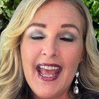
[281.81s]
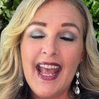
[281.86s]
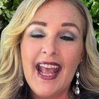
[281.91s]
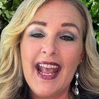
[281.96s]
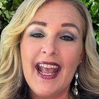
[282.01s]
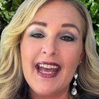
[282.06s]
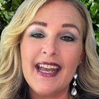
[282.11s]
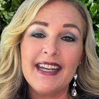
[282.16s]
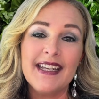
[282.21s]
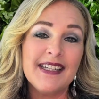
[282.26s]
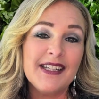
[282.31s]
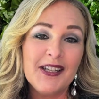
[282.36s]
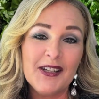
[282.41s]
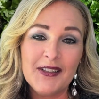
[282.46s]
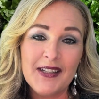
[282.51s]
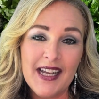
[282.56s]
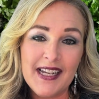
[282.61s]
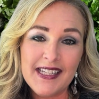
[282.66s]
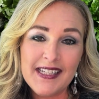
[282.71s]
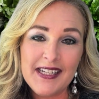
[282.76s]
And until
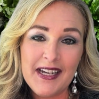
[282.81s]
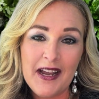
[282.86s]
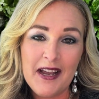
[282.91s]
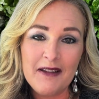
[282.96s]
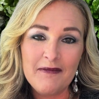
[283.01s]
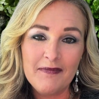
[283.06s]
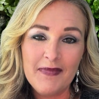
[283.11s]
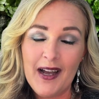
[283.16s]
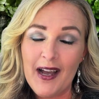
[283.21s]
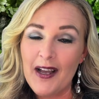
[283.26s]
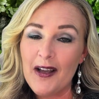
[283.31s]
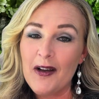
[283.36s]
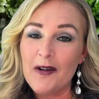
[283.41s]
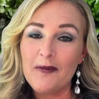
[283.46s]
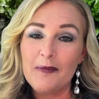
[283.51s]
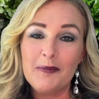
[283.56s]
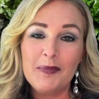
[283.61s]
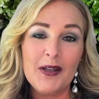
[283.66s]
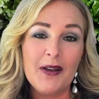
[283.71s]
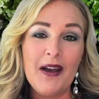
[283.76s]
next time, I hope
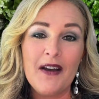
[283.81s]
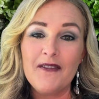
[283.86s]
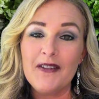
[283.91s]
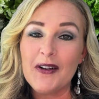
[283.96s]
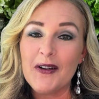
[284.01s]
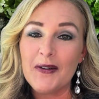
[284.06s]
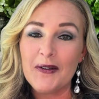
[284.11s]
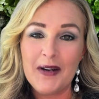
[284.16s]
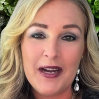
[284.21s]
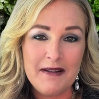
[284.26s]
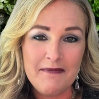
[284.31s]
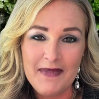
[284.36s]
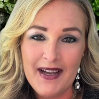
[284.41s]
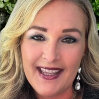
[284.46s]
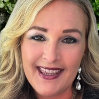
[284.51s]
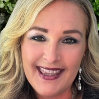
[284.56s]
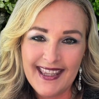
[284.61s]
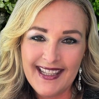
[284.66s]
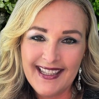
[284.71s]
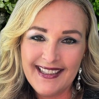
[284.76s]
you have a great
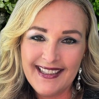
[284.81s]
month.